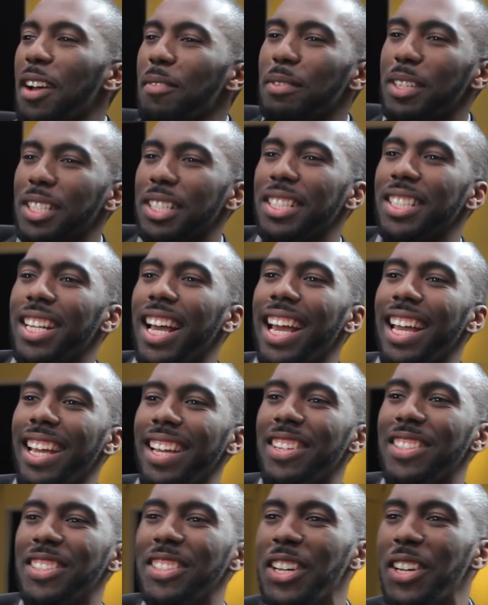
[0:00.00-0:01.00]
I'm just
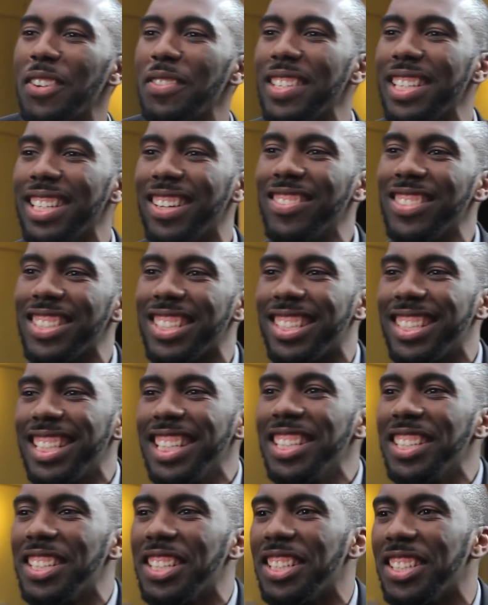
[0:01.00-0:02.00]
tight. You know what I mean? I'm just
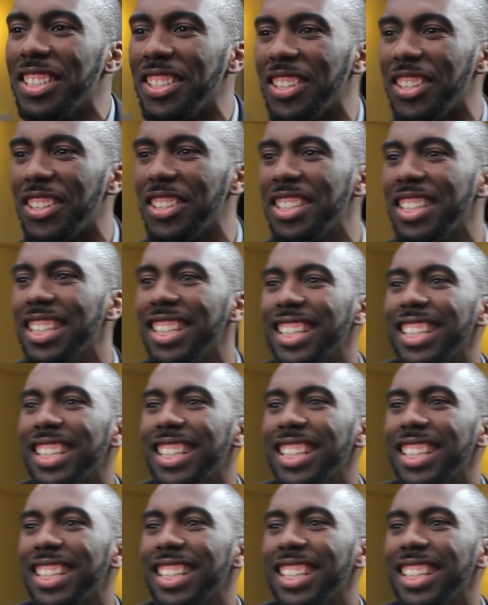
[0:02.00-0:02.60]
stingy, you know.